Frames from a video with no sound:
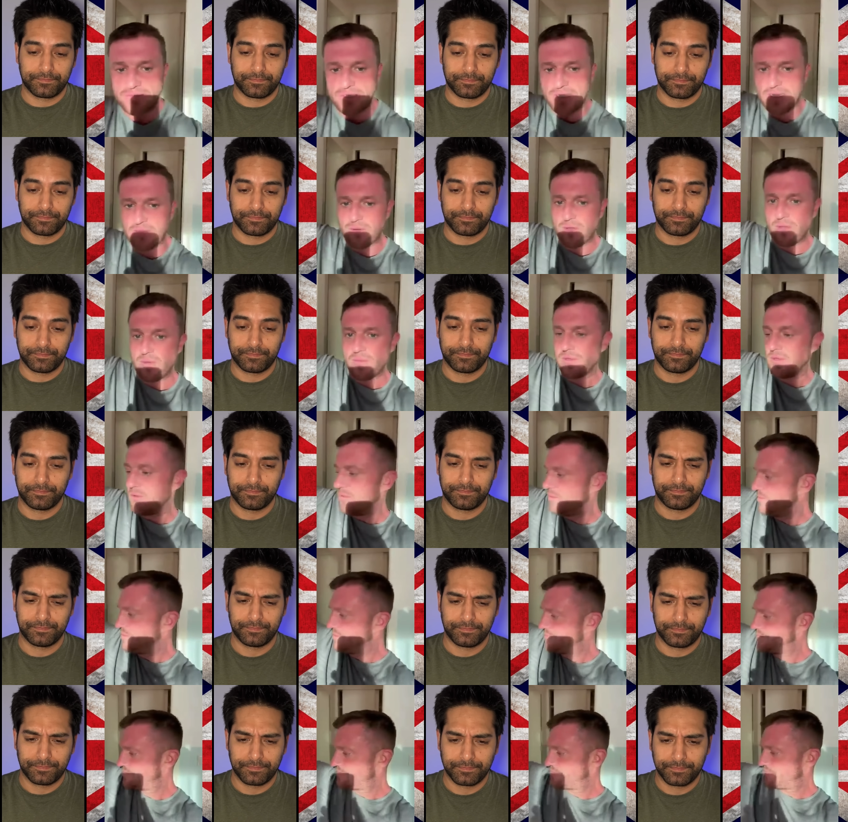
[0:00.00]
Speaker 1: how are we
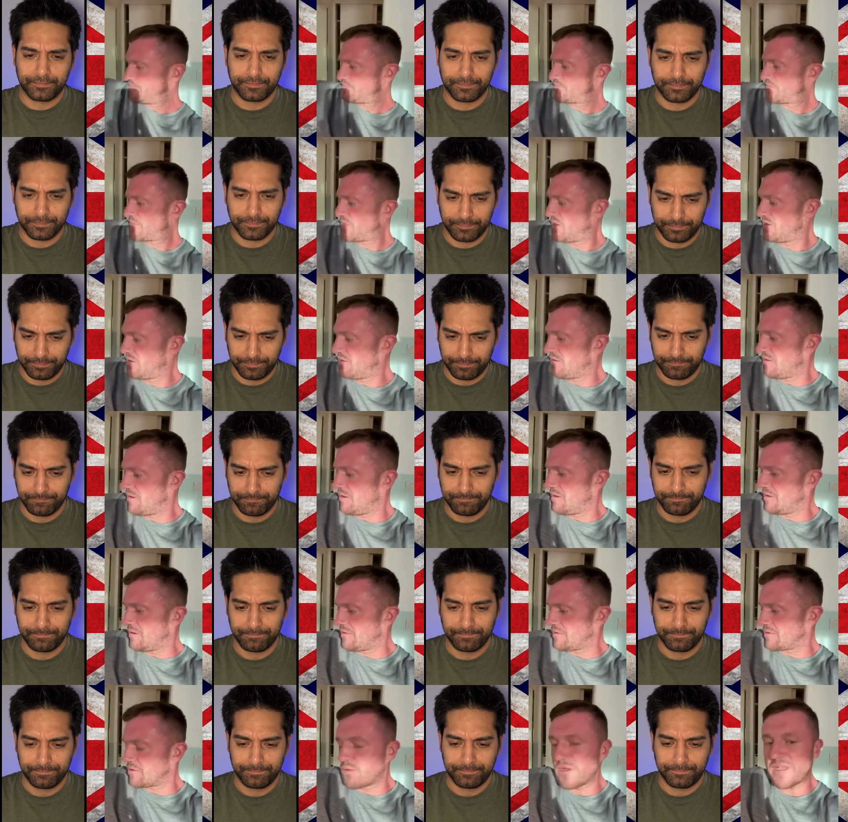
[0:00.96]
all?
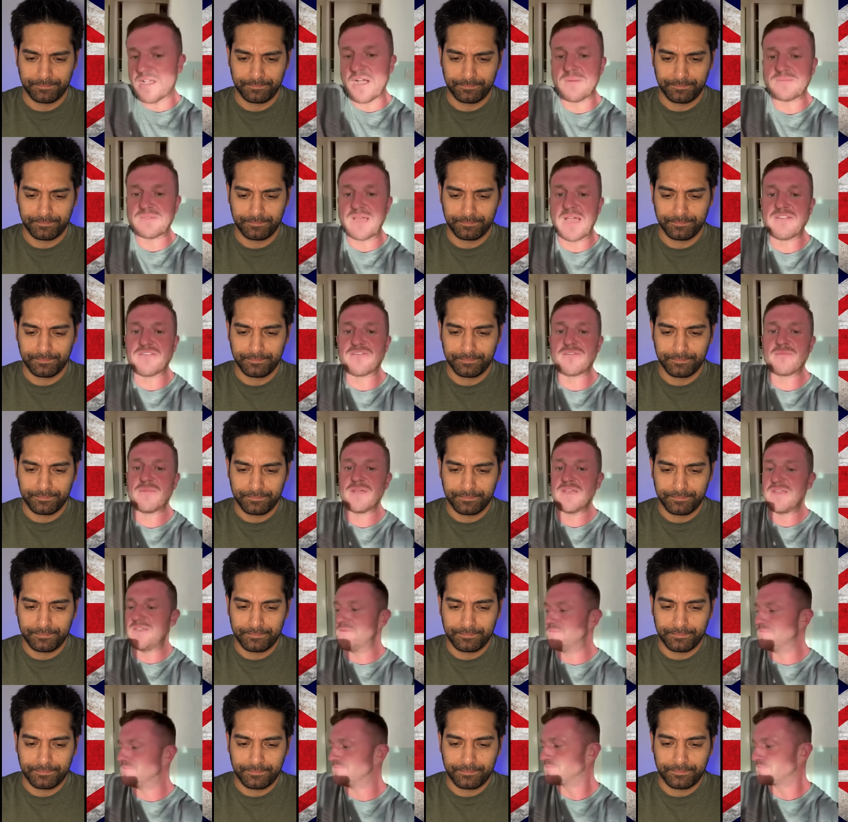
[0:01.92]
Uh, quick update from
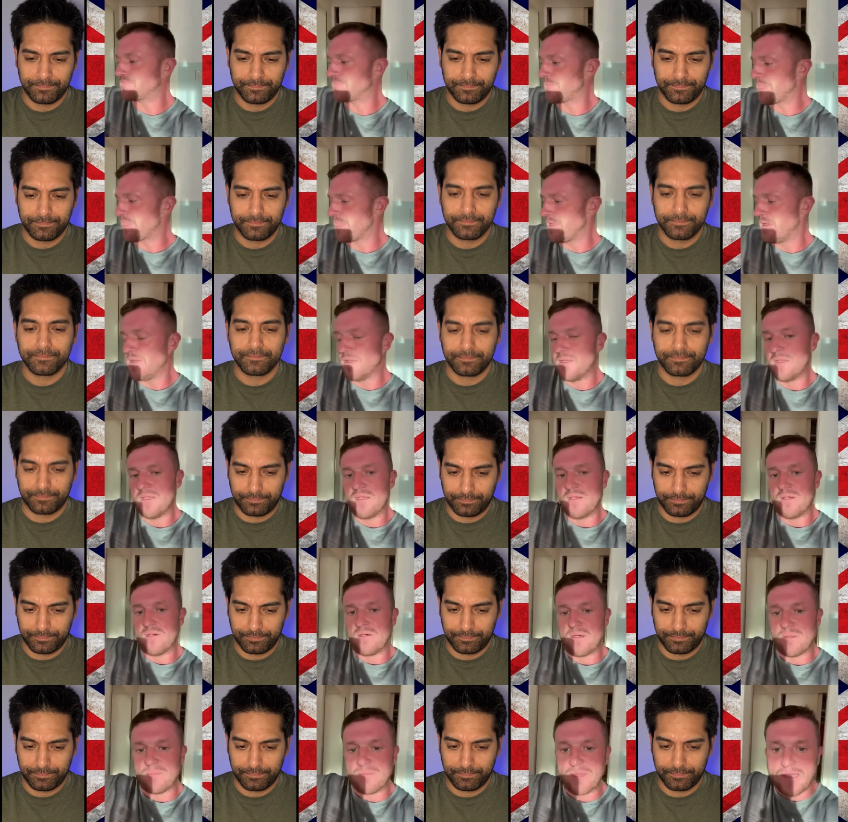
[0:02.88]
me.
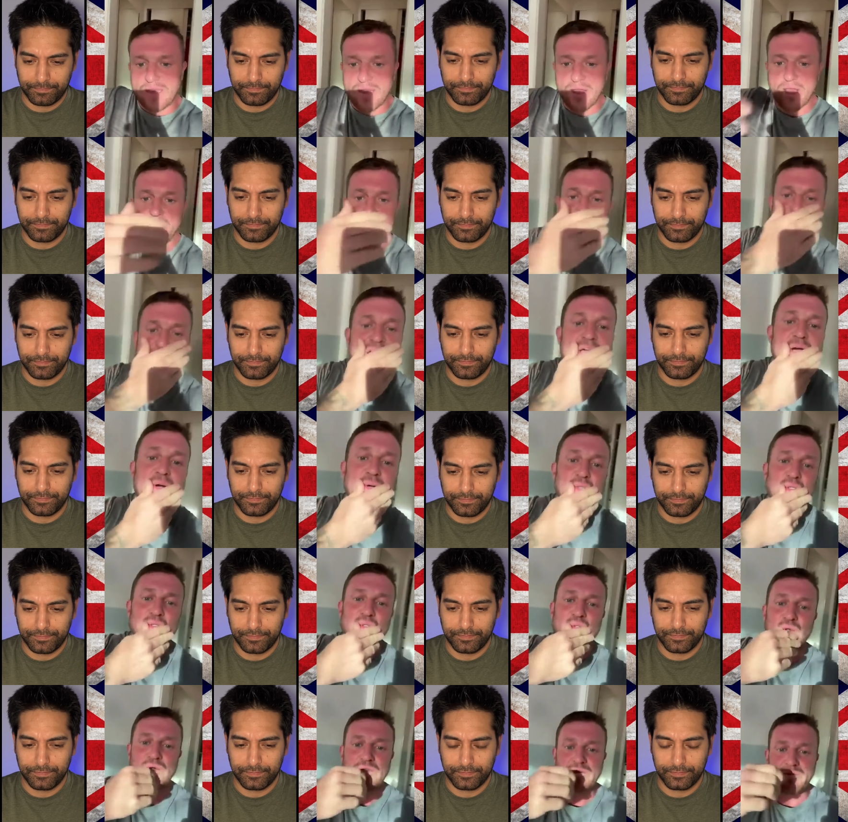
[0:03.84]
I'm in a
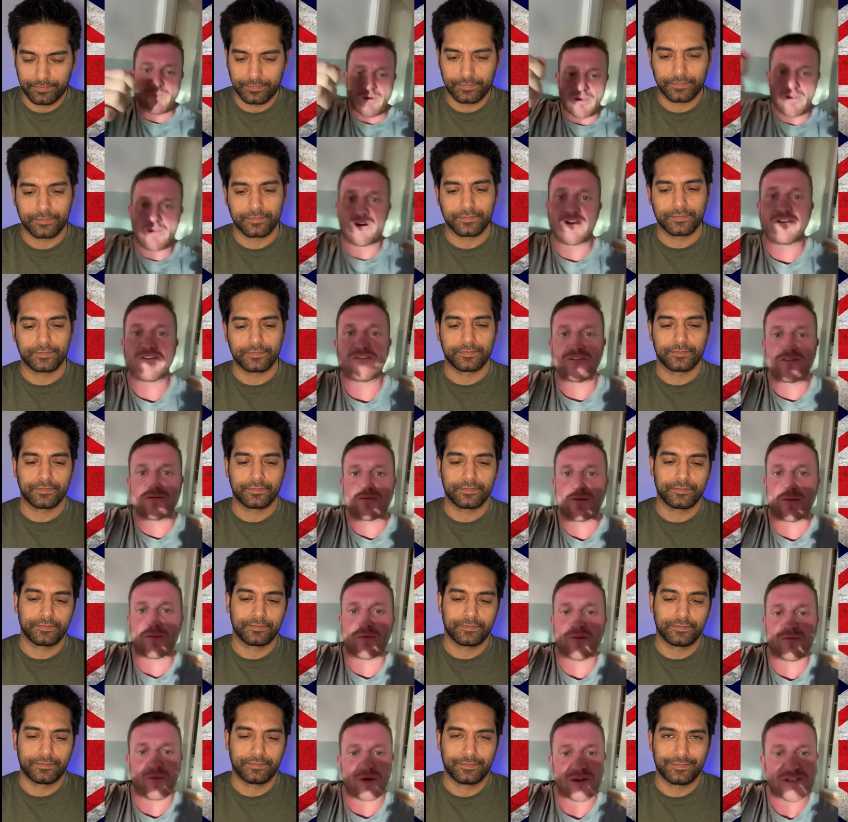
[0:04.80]
hotel, story of my life.
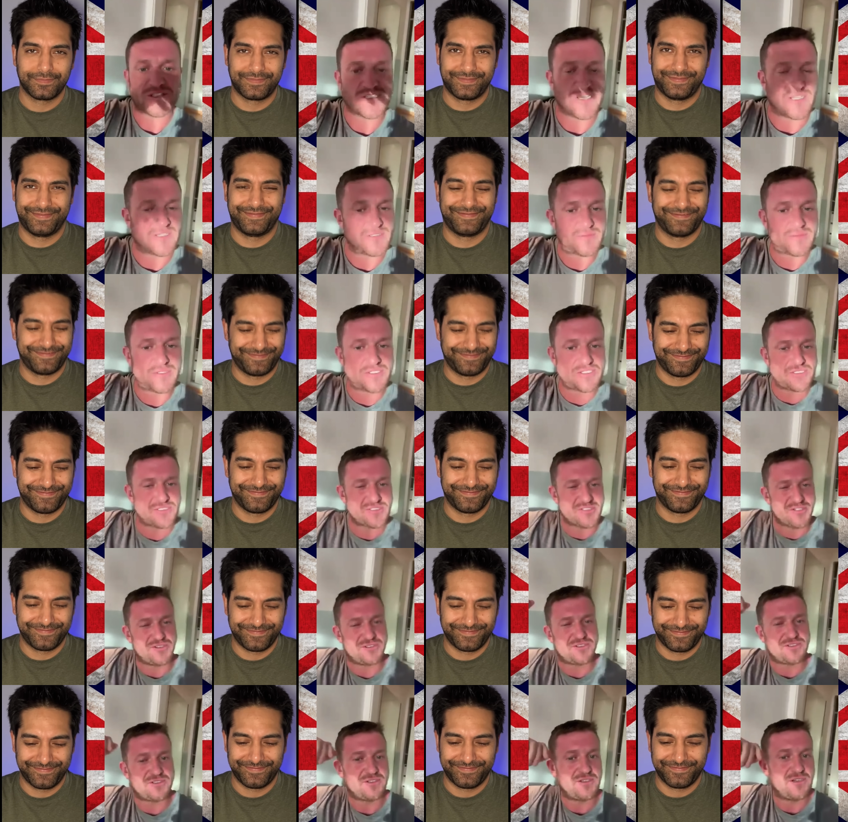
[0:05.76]
I'm with my son, which is
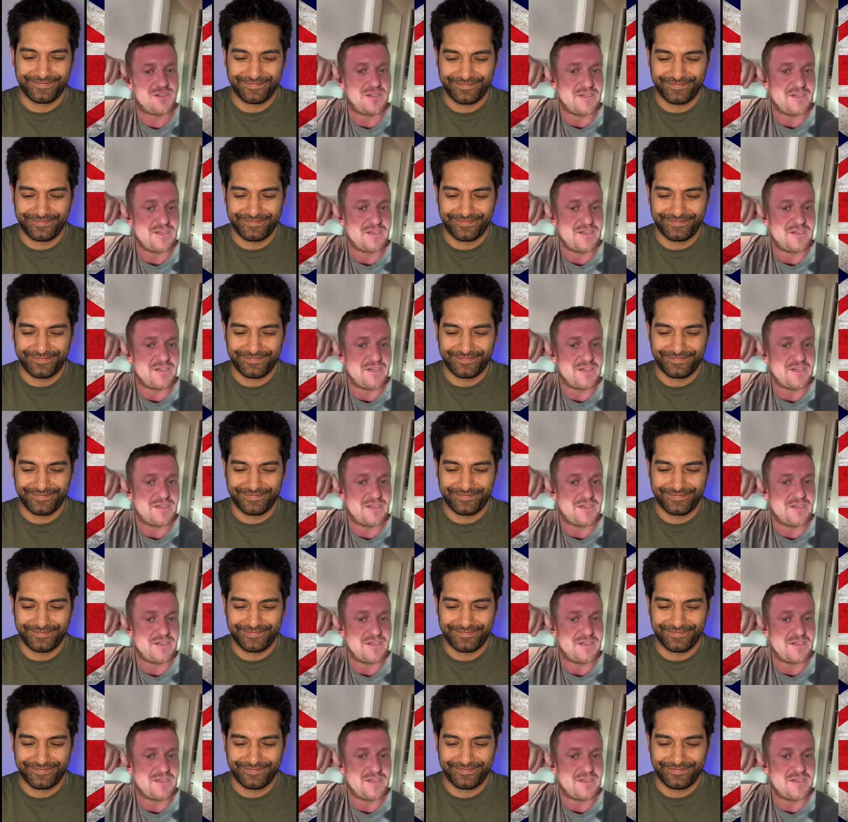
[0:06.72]
good.